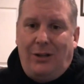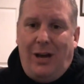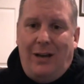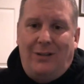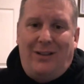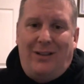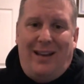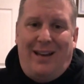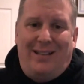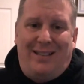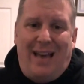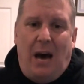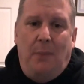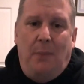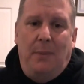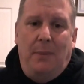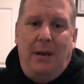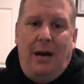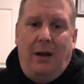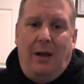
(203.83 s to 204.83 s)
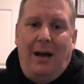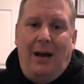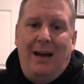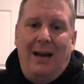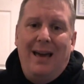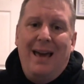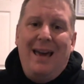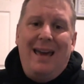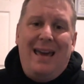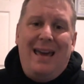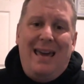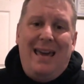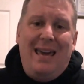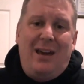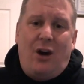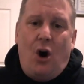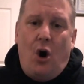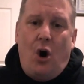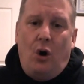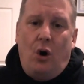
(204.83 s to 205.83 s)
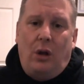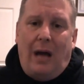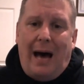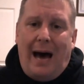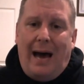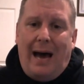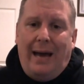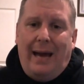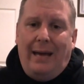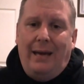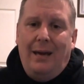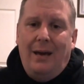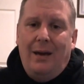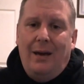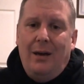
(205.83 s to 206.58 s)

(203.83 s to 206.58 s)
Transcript: as Salmonella, E. coli.